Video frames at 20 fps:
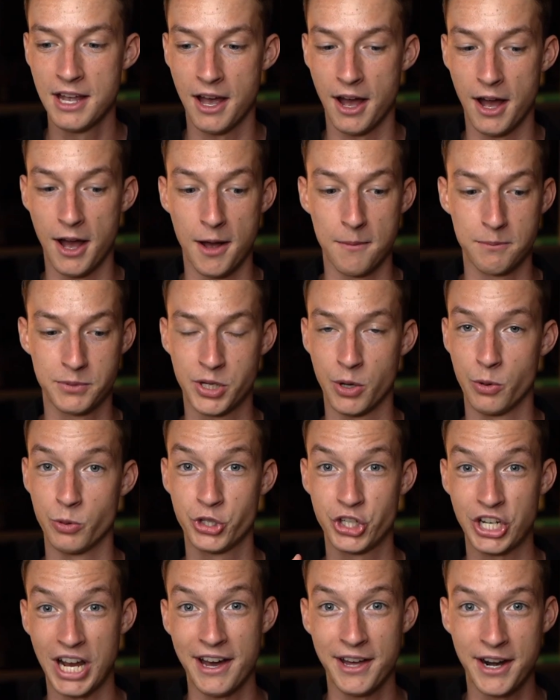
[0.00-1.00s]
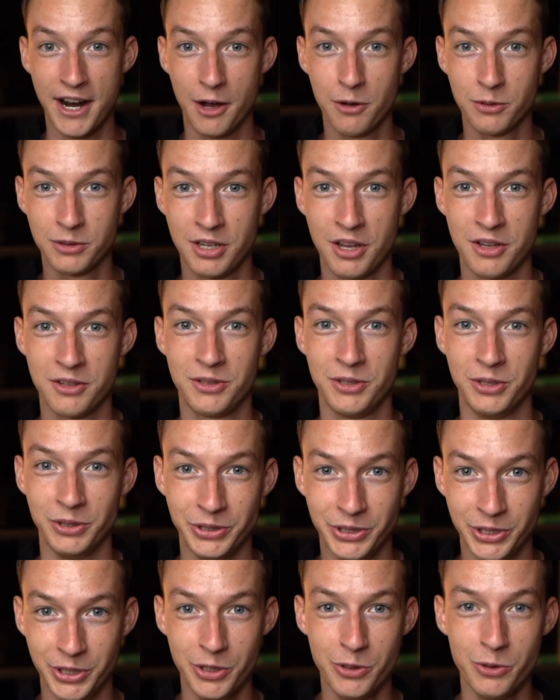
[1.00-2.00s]
Um, so shout out to
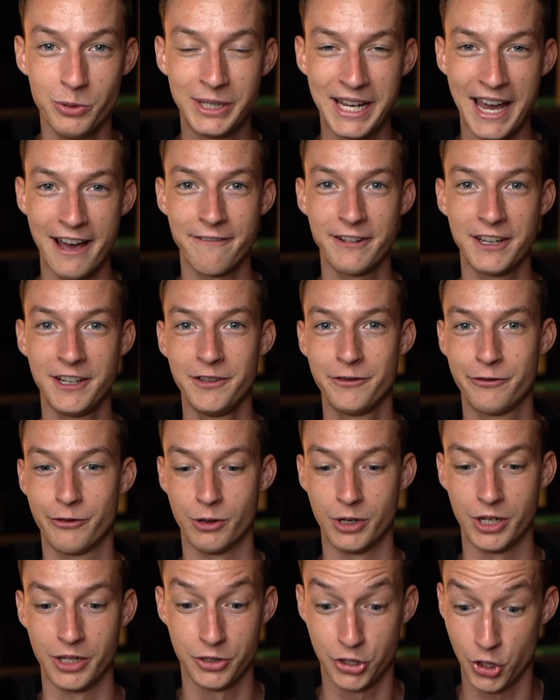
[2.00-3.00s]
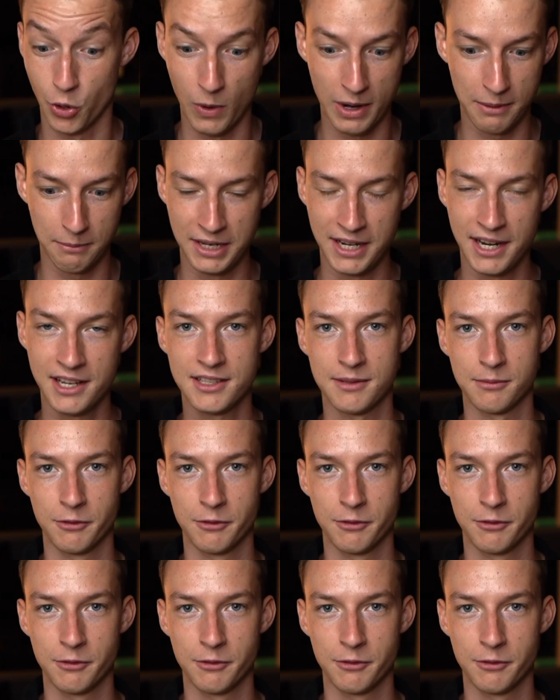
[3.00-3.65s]
you, Gavin, for showing me this.